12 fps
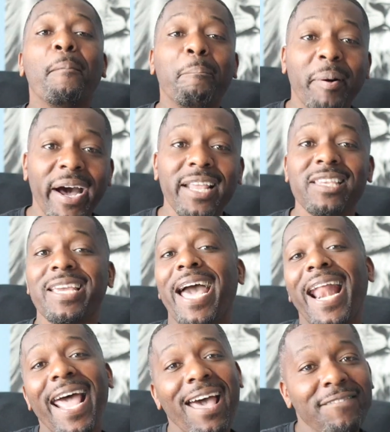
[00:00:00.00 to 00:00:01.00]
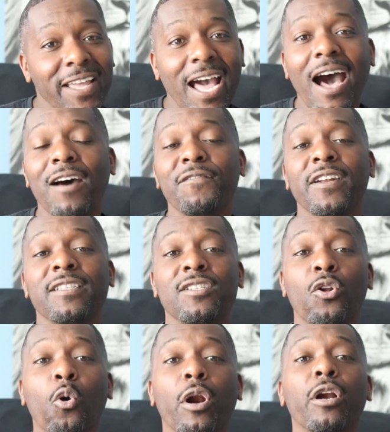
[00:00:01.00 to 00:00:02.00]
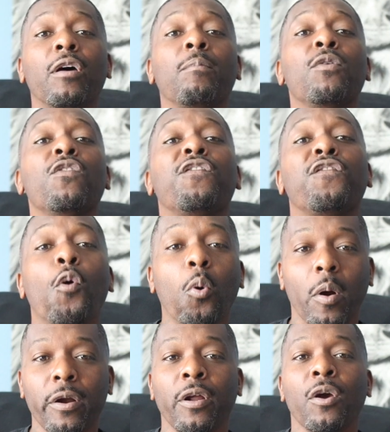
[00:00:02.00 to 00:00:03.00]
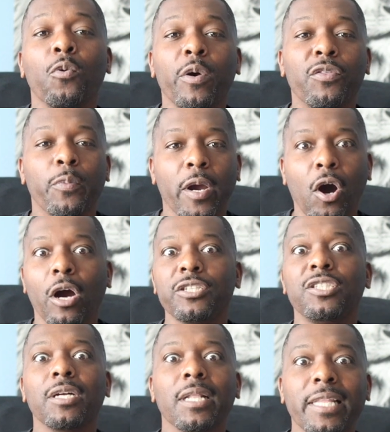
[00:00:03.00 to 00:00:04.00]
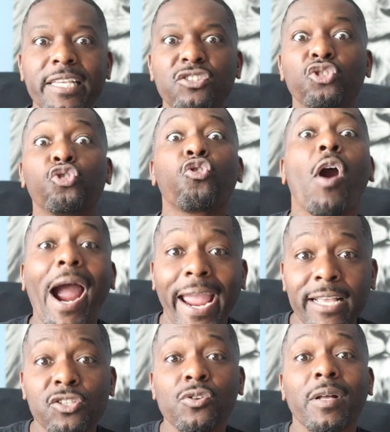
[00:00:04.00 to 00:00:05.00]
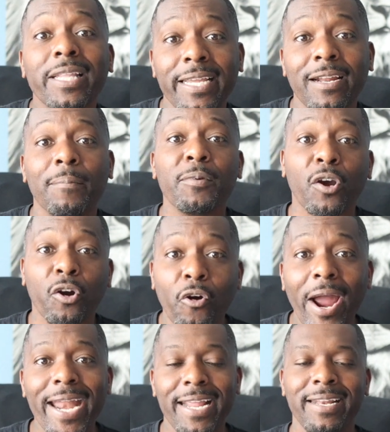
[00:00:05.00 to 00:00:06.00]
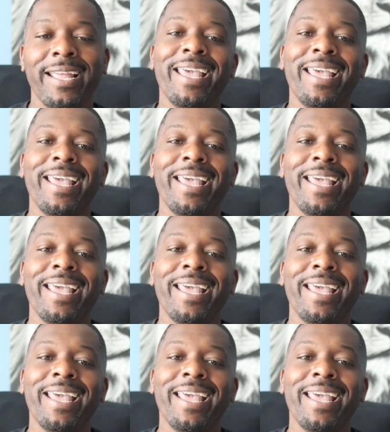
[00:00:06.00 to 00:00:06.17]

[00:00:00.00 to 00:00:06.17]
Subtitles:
But you got to have the confidence in order to move forward with regards to at least trying to clean up your credit.